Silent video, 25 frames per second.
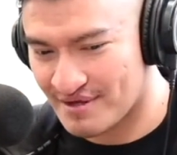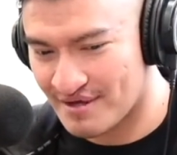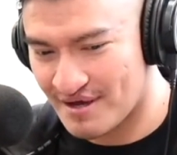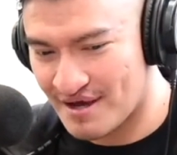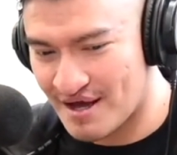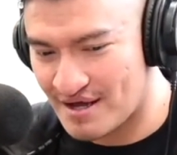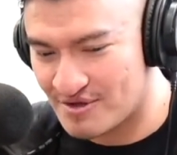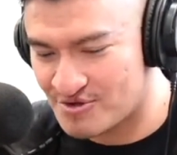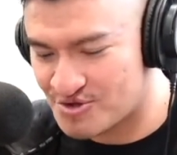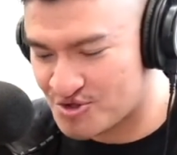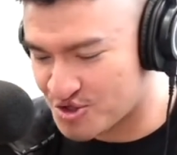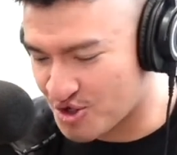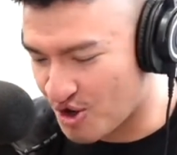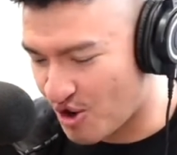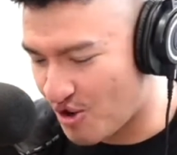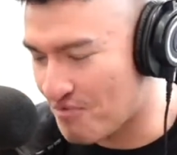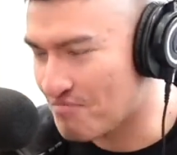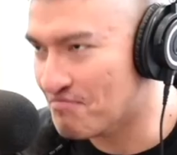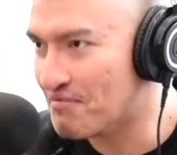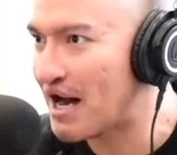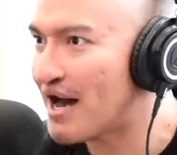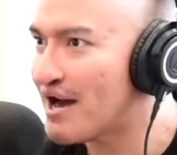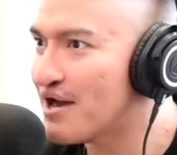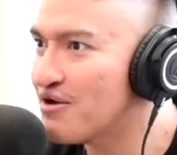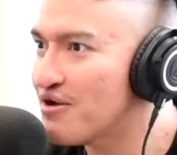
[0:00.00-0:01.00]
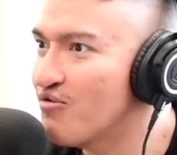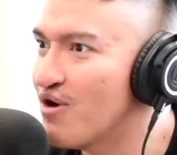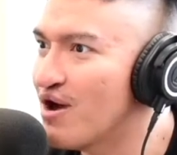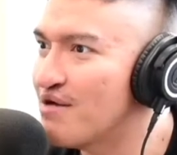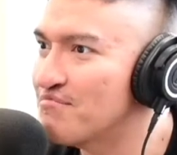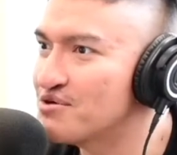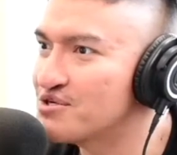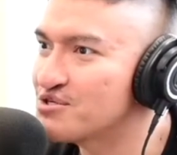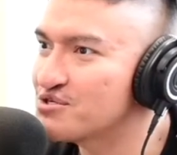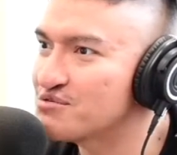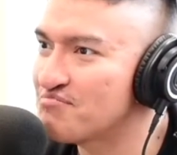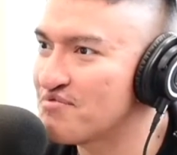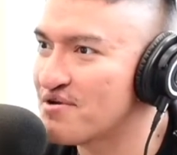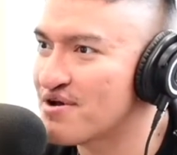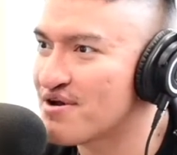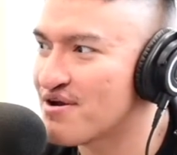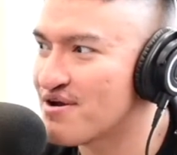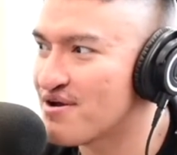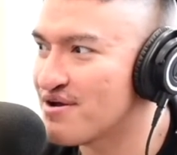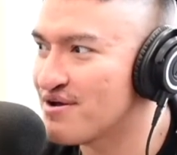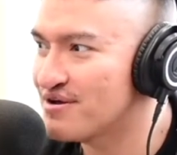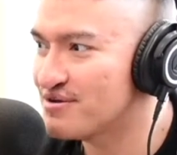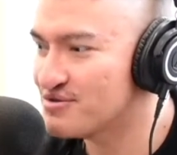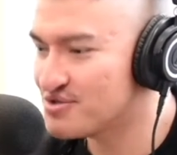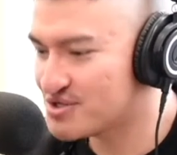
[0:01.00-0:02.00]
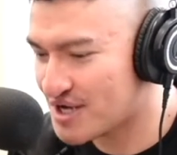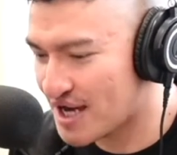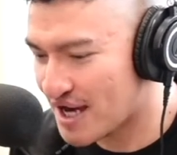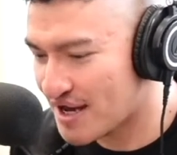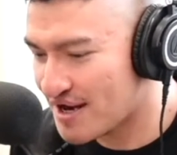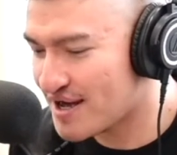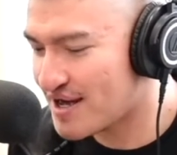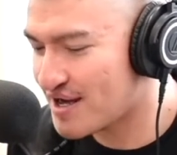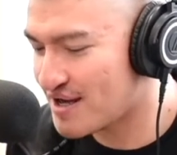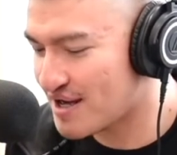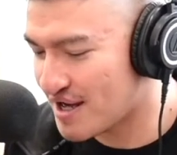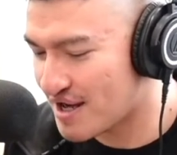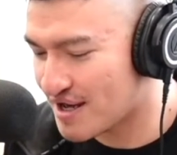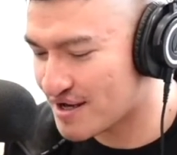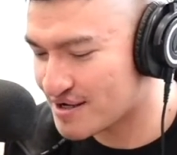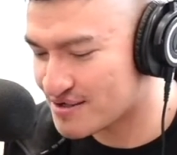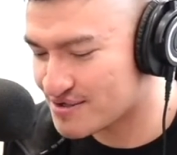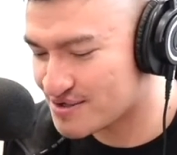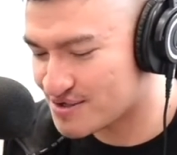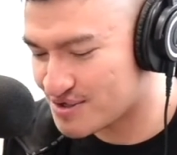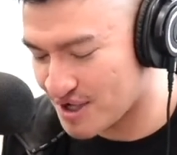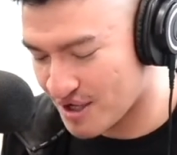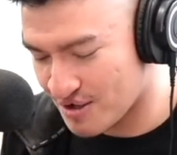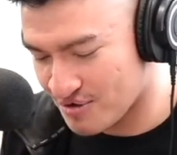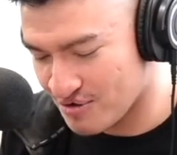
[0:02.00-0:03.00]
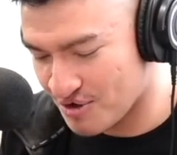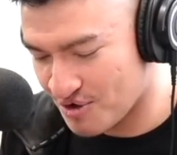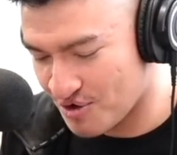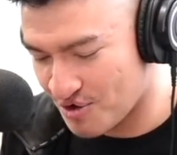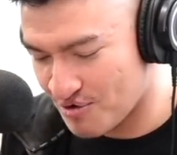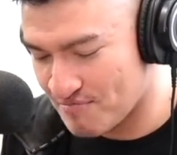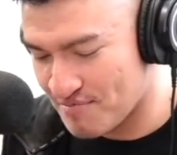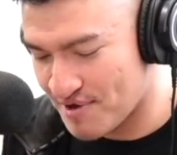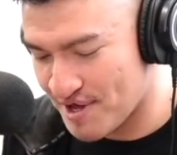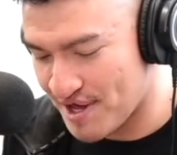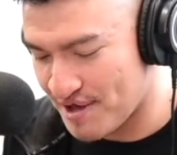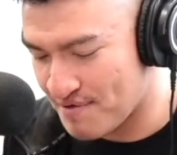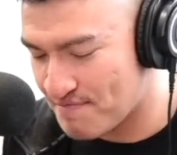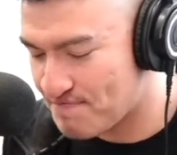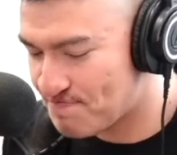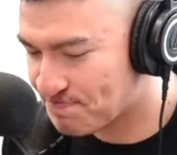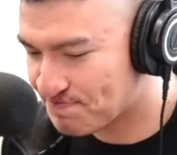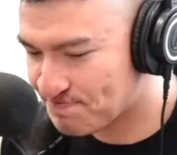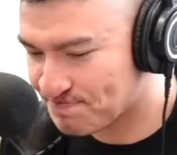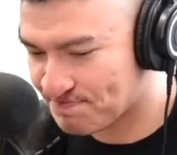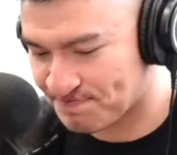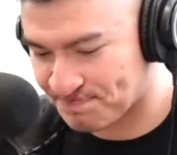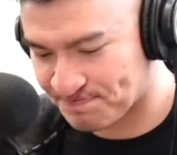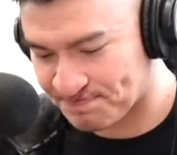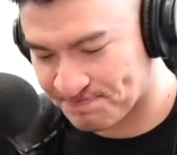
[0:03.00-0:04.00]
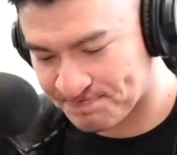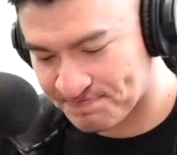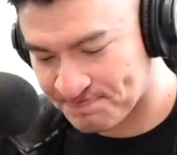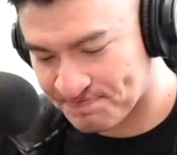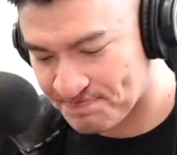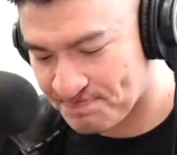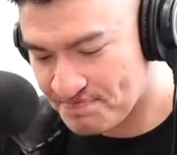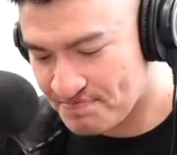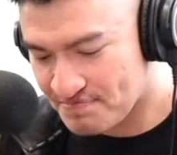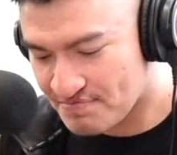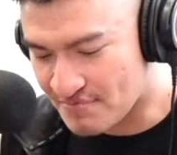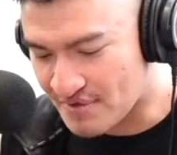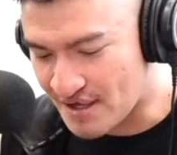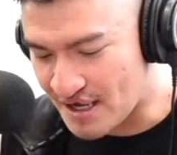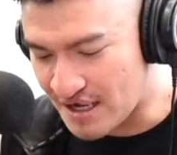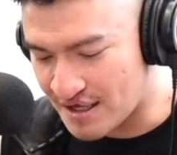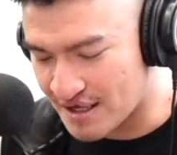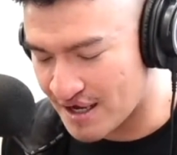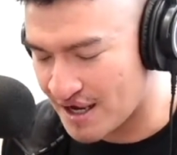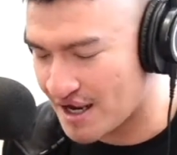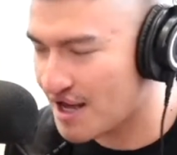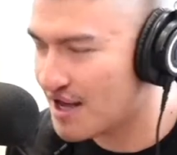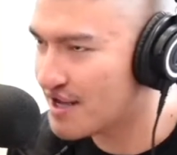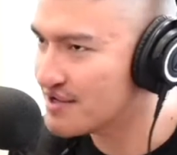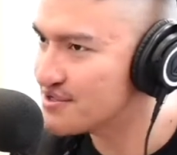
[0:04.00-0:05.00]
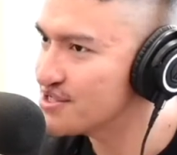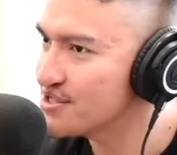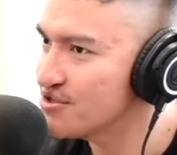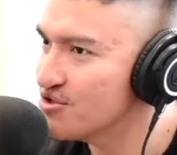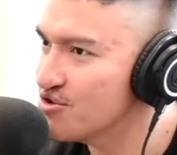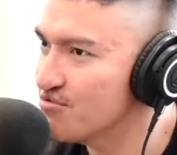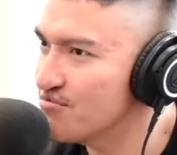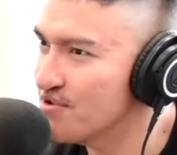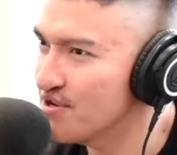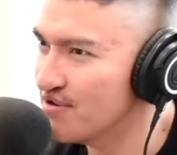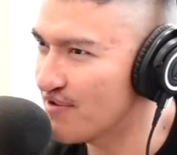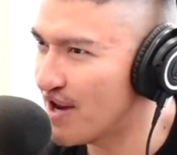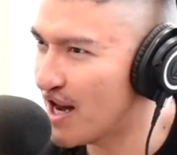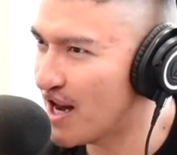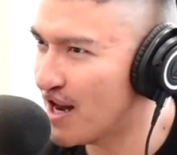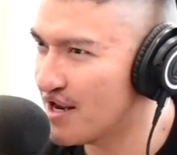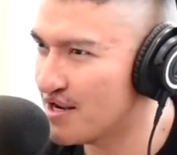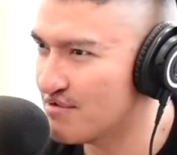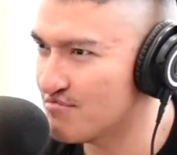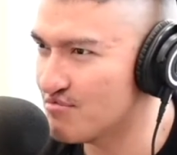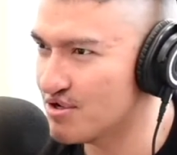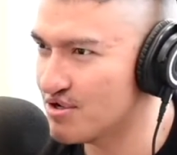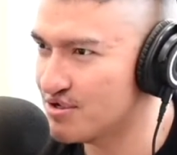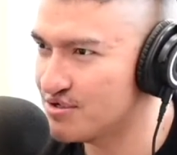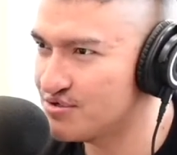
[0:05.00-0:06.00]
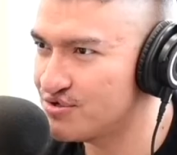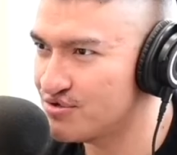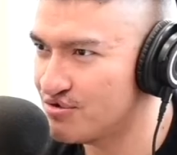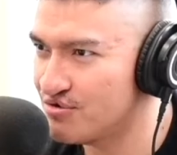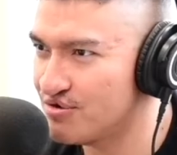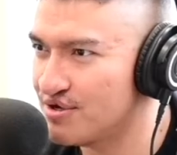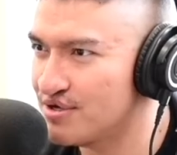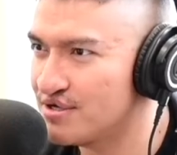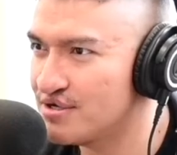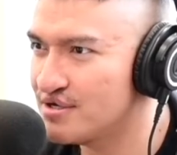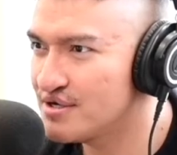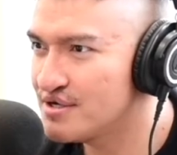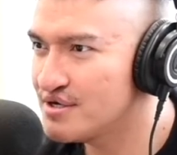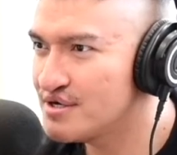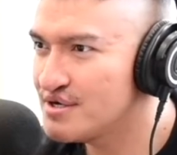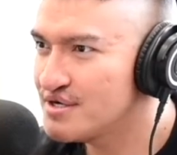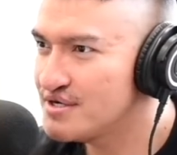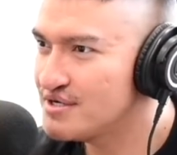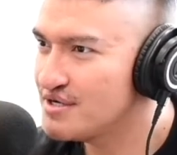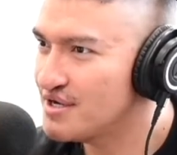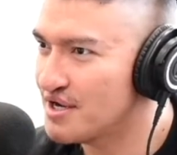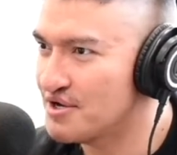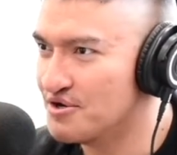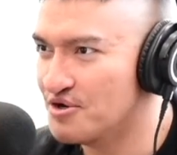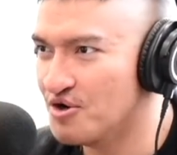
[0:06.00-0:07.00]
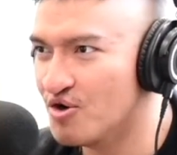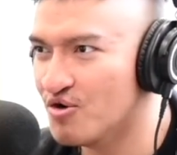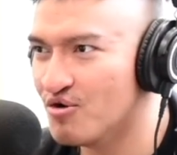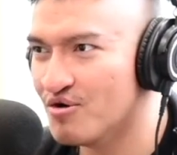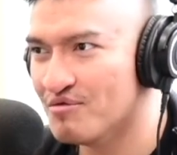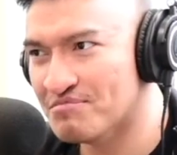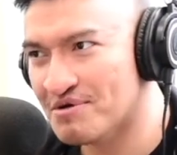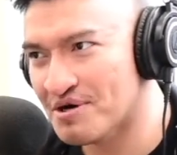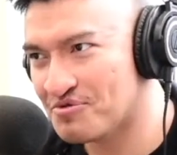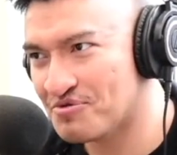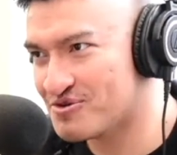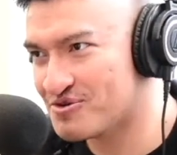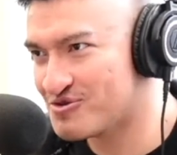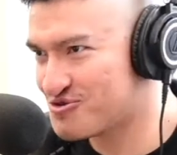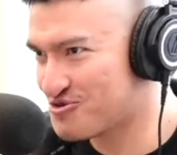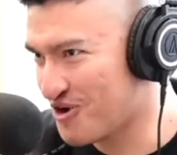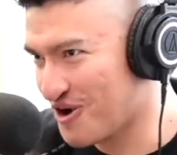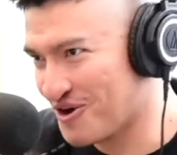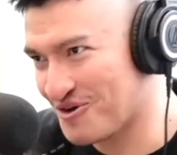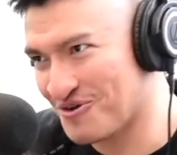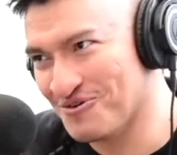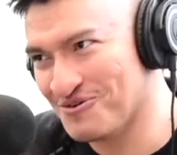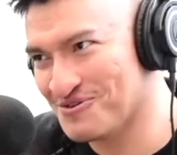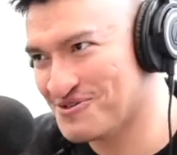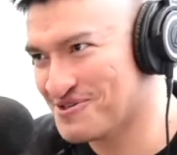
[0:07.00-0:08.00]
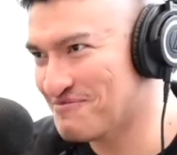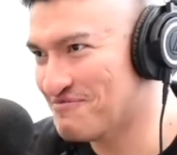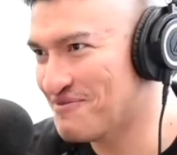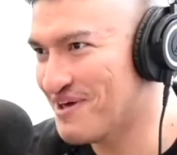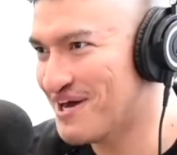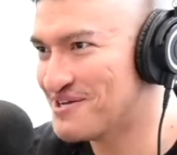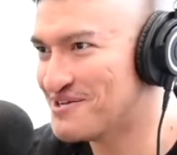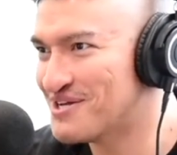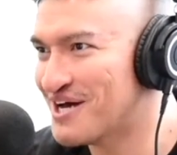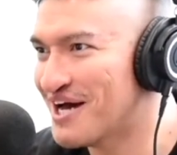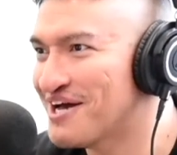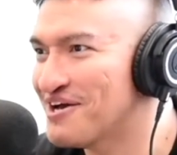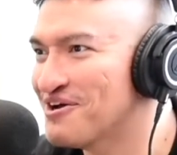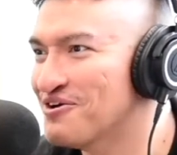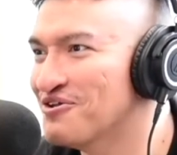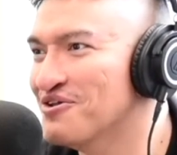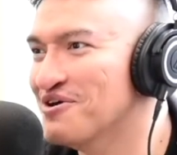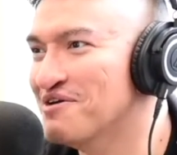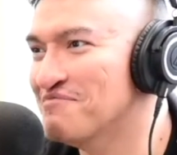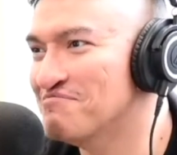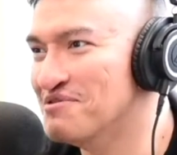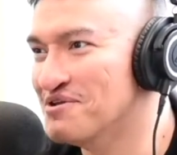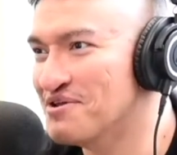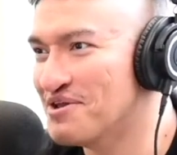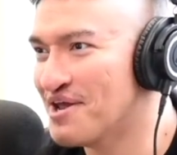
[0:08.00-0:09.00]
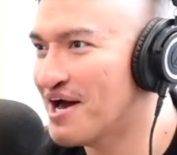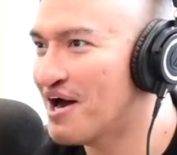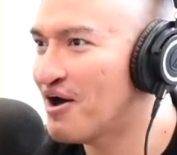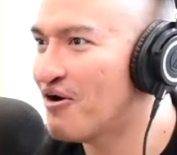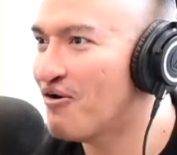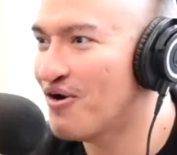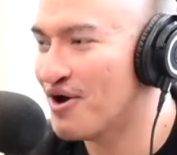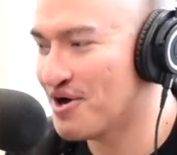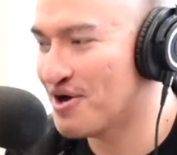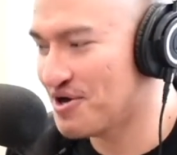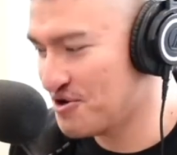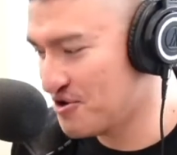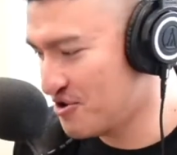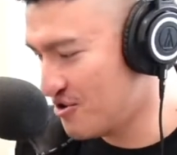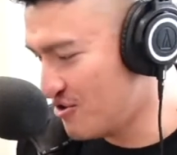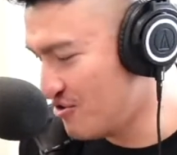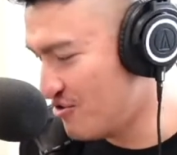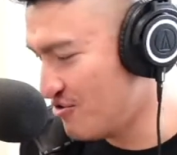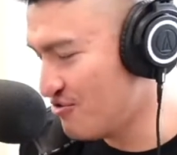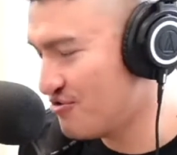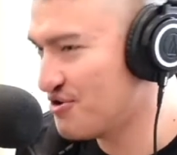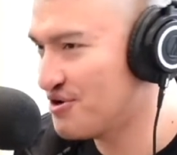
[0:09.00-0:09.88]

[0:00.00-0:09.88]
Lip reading: So my web experience kind of has a little bit of a hybrid to it. I know about the struggles of that dial-up, but now I know,